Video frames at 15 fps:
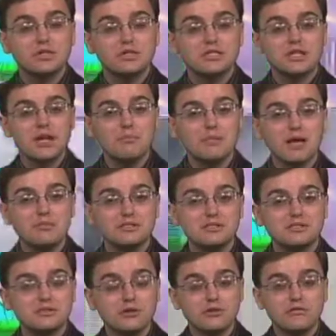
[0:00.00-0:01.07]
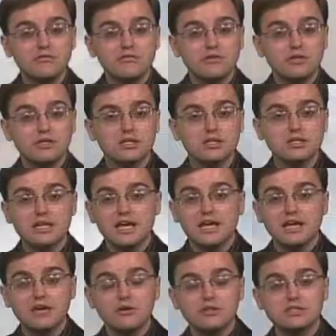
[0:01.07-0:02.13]
Time lapse of the day
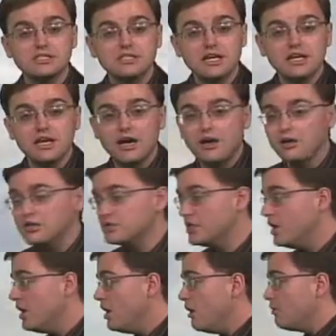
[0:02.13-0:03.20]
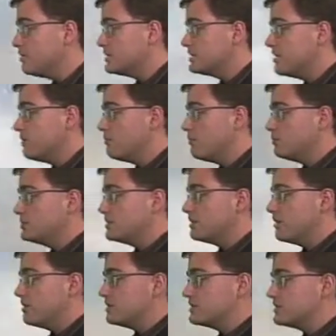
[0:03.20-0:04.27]
here in State College. We saw mostly
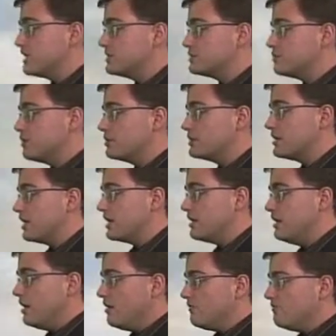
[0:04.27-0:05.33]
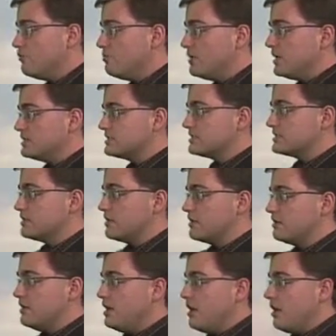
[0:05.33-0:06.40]
cloudy skies throughout the day. A few peaks of
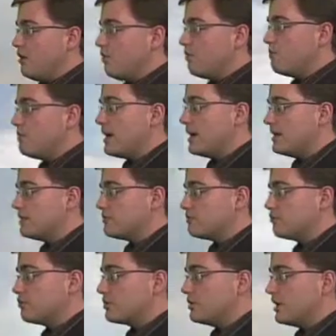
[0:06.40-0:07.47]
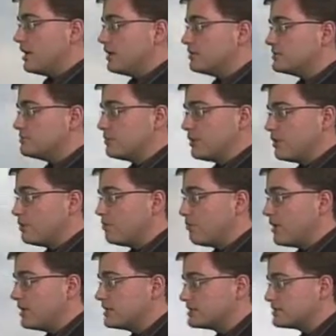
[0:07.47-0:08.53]
sun made it through the clouds, but
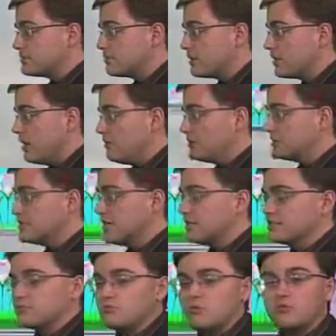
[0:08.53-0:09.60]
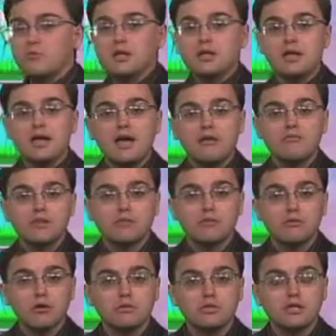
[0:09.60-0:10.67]
otherwise, cloudy skies is what we've been having
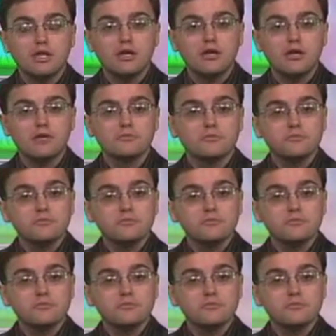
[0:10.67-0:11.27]
throughout the day here.